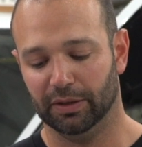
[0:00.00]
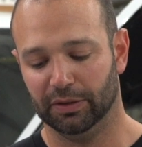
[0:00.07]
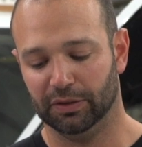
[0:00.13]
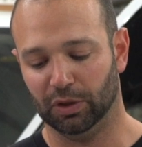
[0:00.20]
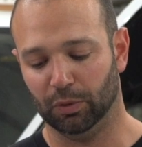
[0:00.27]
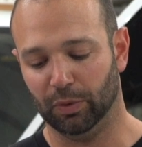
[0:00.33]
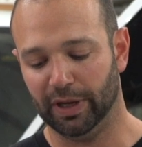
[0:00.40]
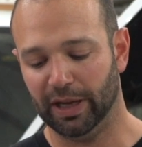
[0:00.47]

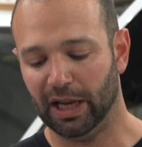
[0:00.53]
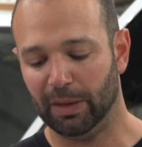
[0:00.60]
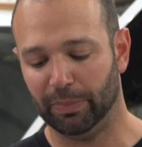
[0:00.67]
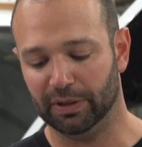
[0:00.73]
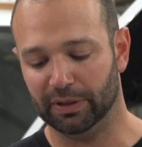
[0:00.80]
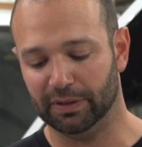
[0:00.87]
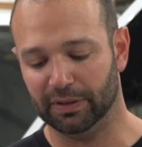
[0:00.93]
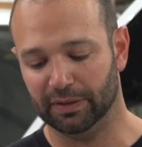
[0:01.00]
So what
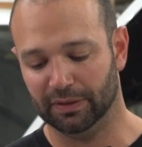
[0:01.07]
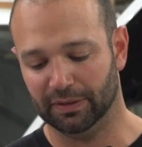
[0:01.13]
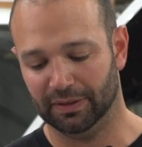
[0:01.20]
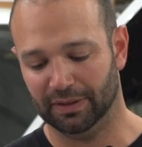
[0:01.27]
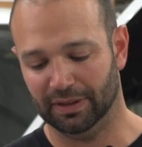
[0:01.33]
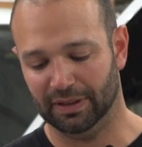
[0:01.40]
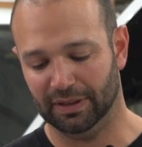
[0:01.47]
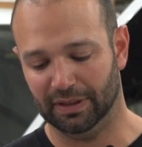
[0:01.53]
happens
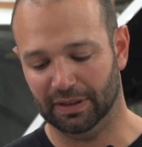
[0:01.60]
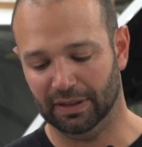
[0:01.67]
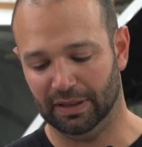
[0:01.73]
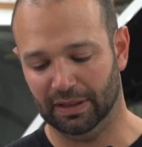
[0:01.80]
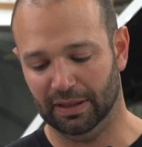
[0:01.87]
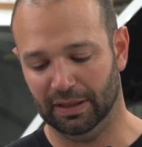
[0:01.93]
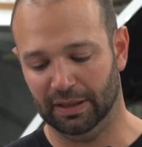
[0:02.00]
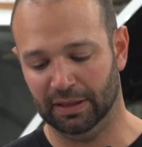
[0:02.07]

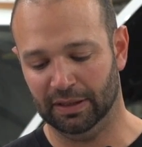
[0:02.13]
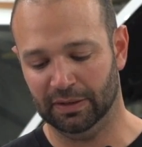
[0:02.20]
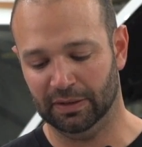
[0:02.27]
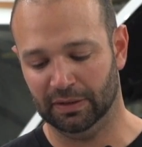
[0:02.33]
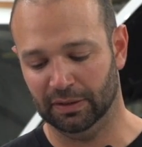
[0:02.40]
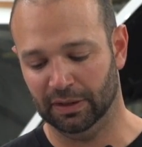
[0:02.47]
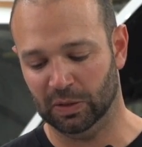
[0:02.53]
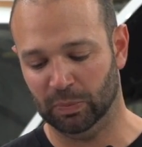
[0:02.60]

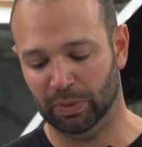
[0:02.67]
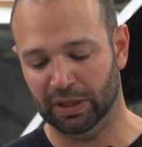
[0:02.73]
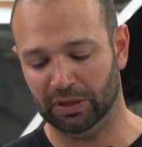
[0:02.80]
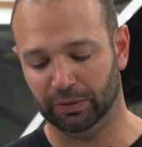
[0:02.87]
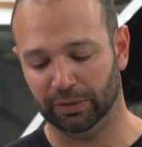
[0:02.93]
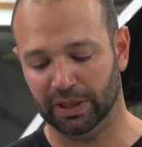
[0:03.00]
is this pintle